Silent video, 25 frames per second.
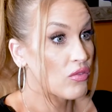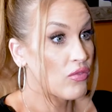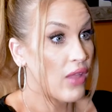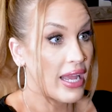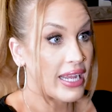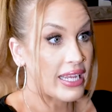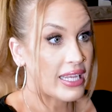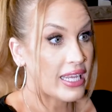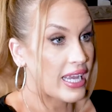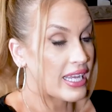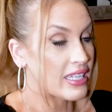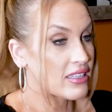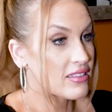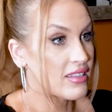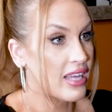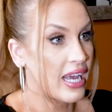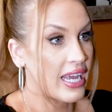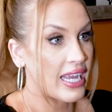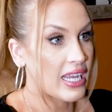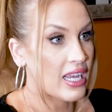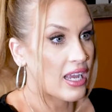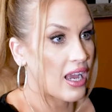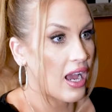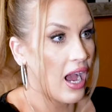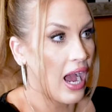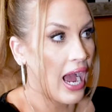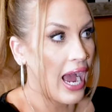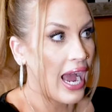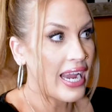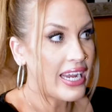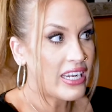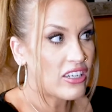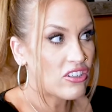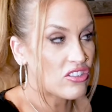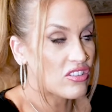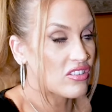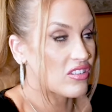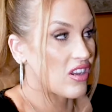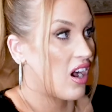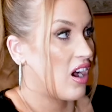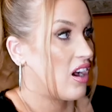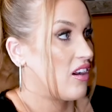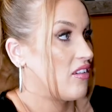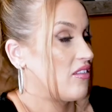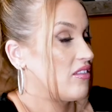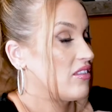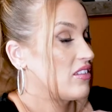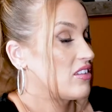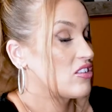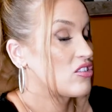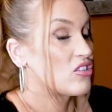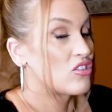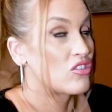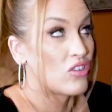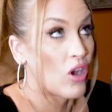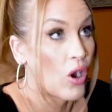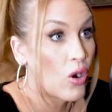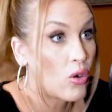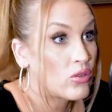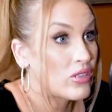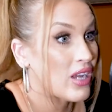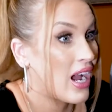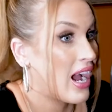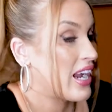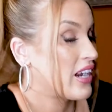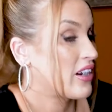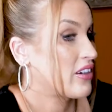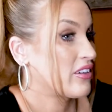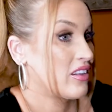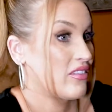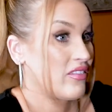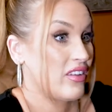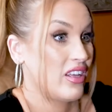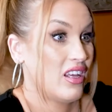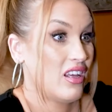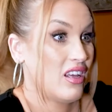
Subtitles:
Like, it's like, I just got so tired of it.